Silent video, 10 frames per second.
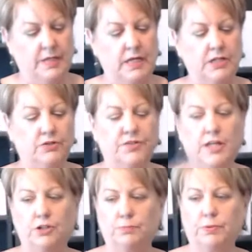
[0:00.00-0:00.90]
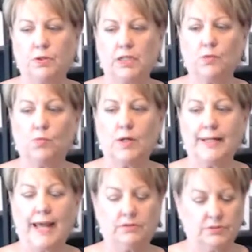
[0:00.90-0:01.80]
you think you're pulling one
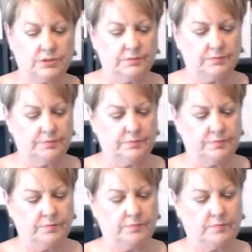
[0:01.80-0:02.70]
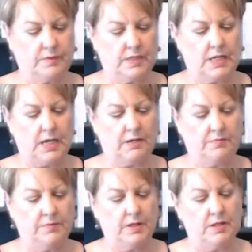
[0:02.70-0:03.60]
out. Okay,
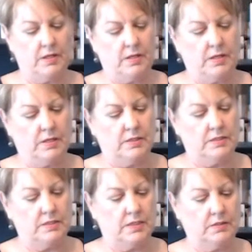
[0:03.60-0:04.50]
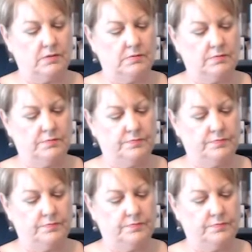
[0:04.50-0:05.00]
so,